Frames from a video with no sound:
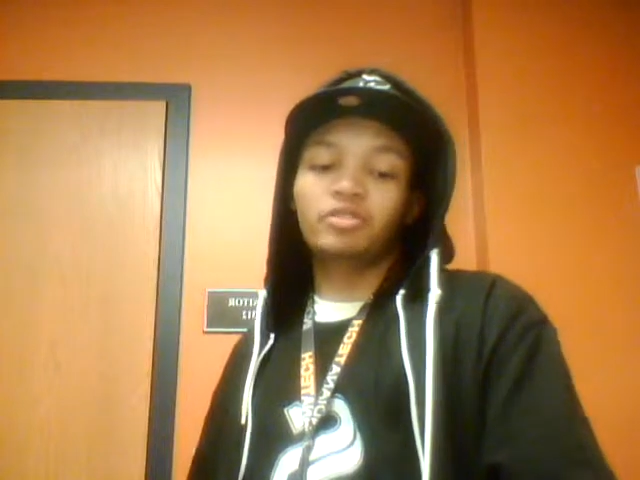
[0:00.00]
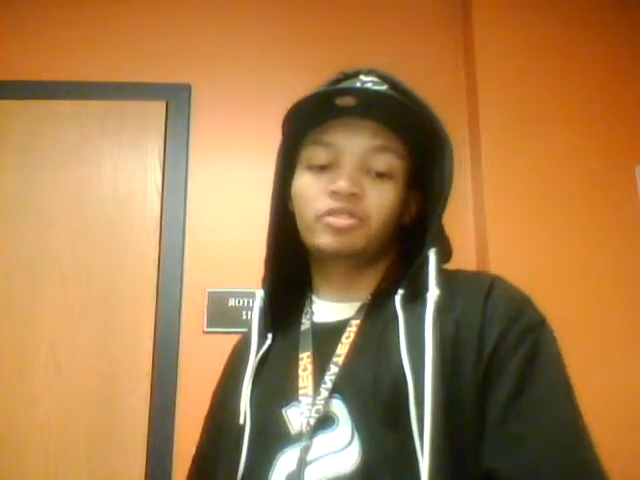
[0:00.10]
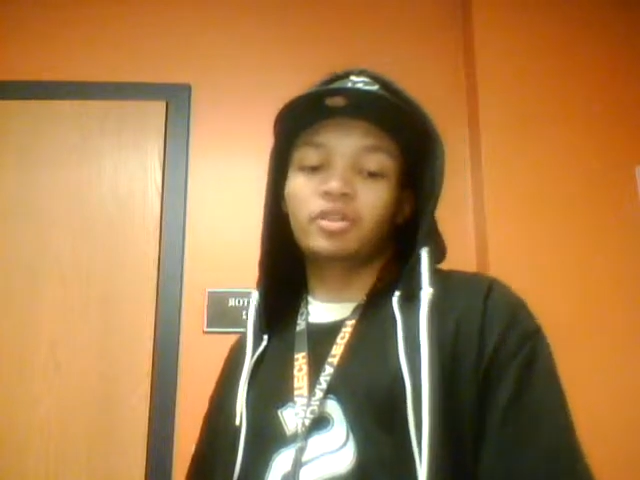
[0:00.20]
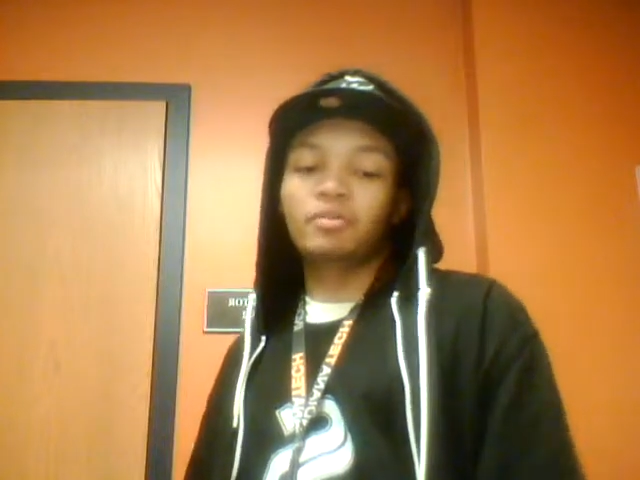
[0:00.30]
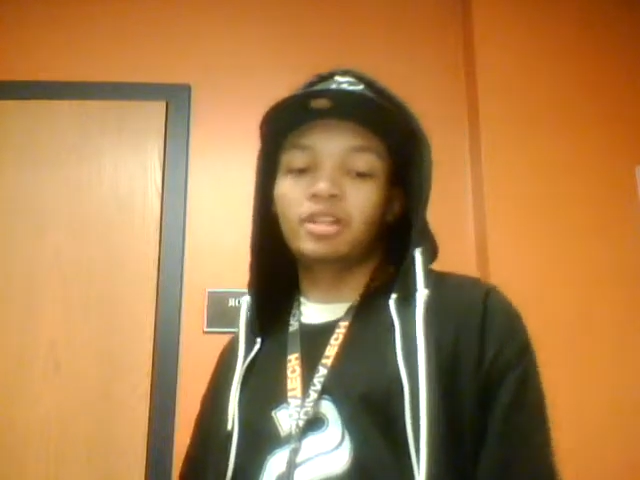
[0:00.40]
which
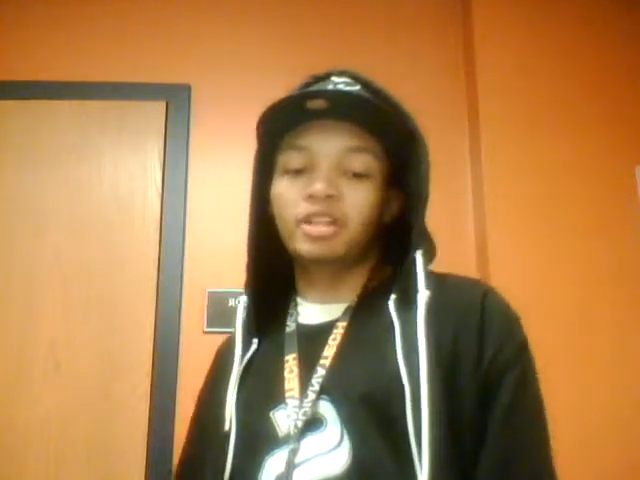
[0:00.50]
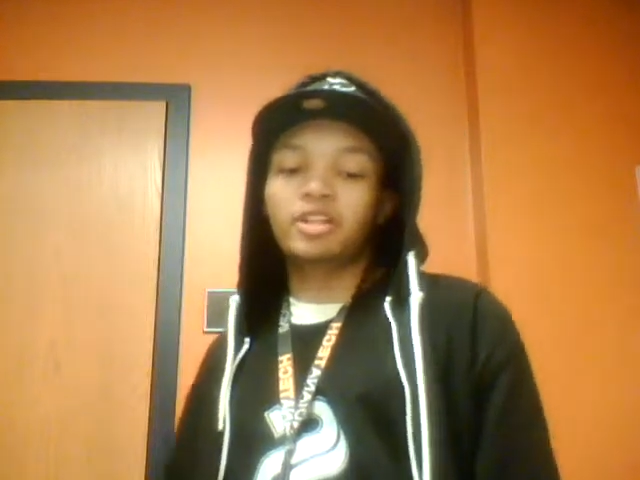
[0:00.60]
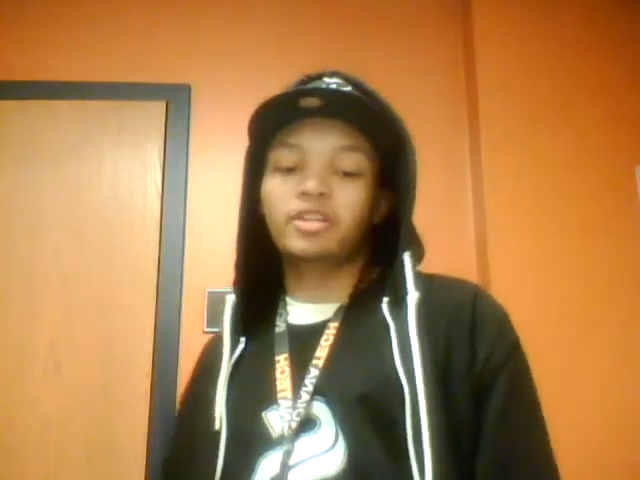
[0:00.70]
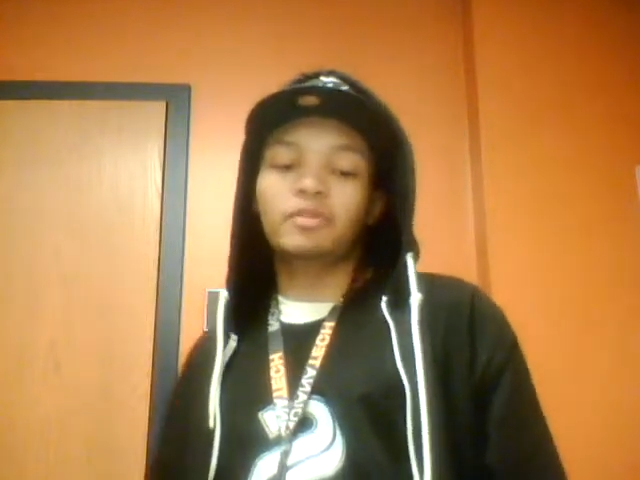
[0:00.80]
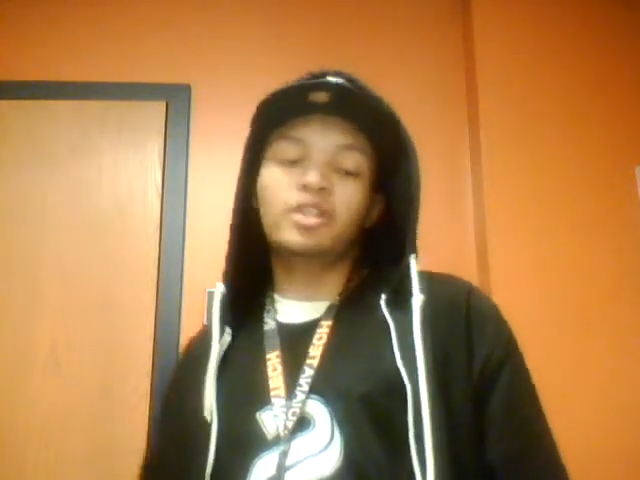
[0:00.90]
was a
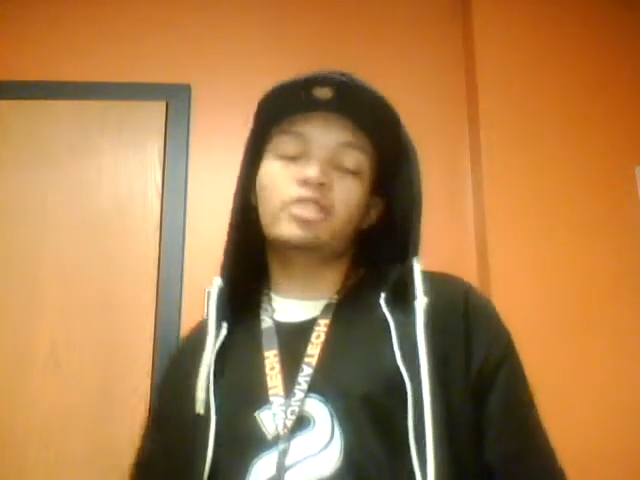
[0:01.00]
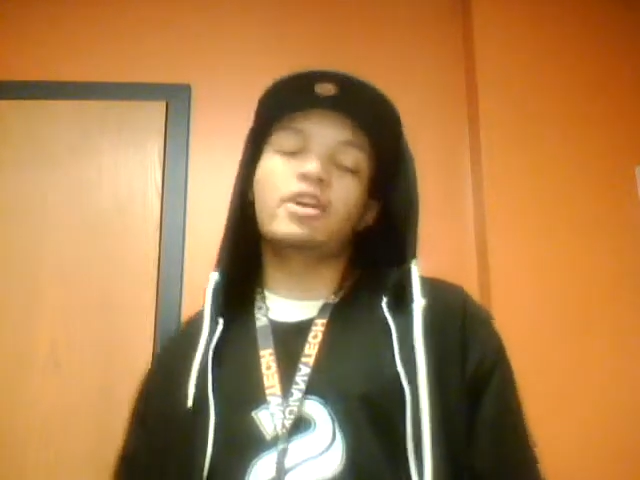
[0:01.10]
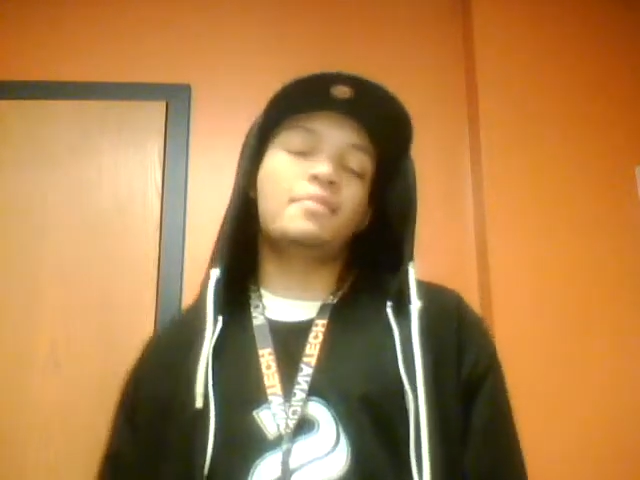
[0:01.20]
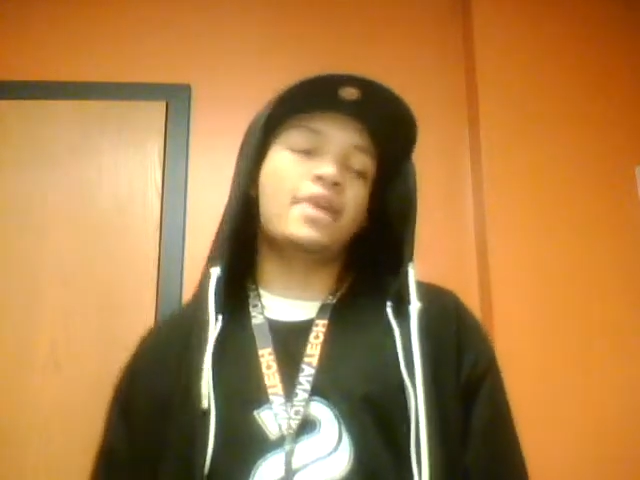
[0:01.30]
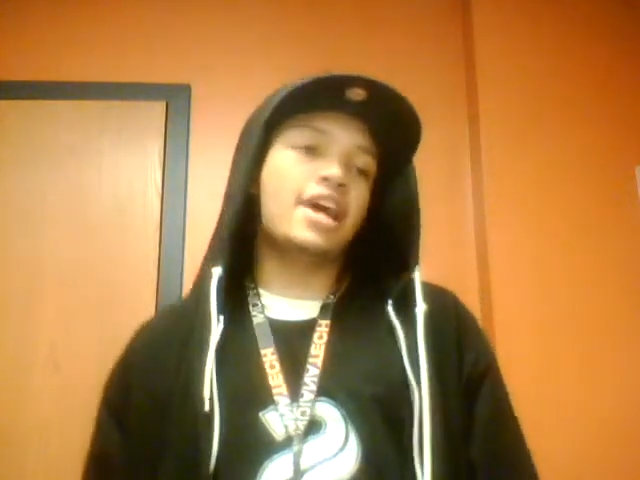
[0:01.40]
really, really
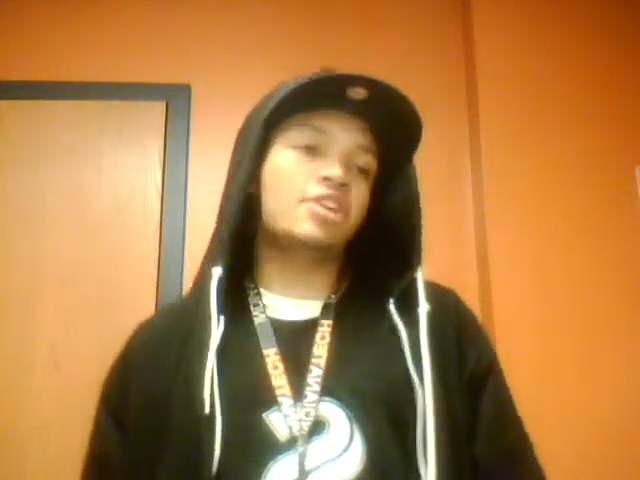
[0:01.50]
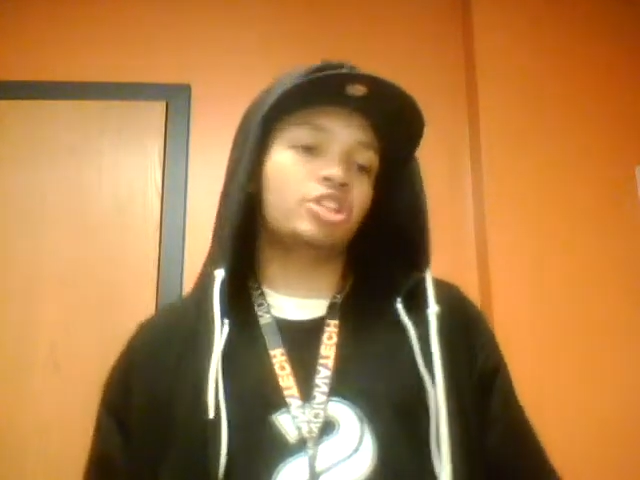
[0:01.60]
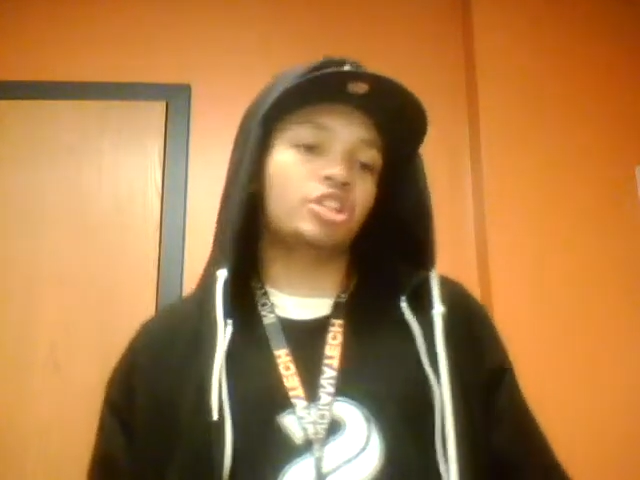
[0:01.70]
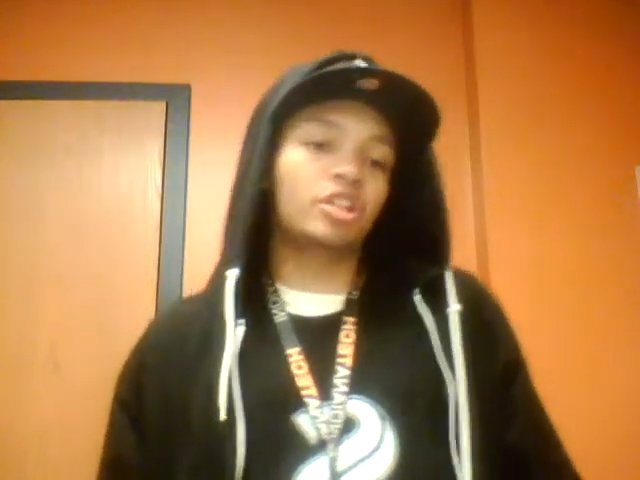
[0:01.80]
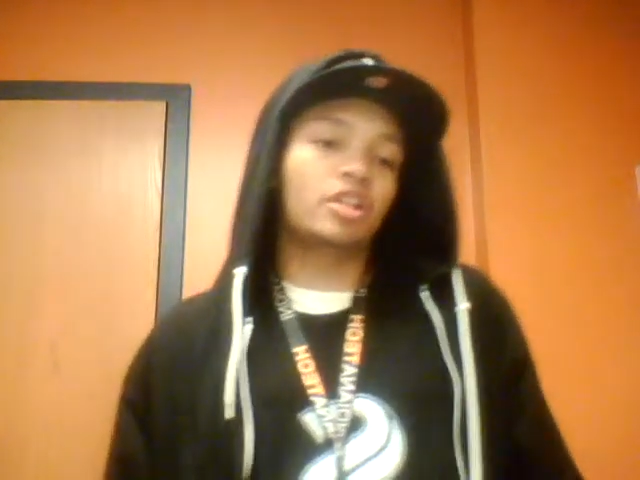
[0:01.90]
great
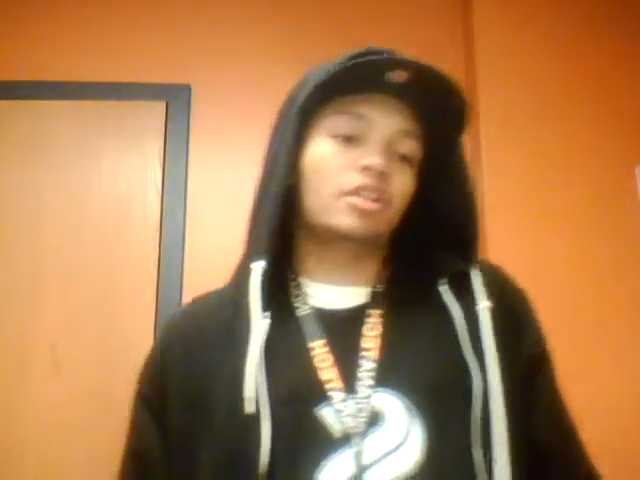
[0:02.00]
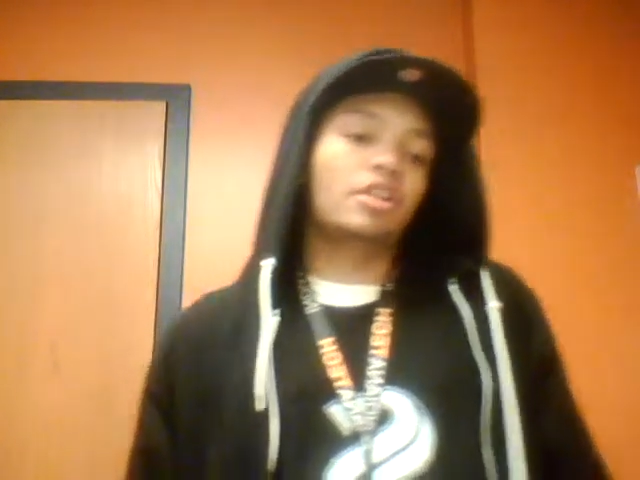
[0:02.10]
match.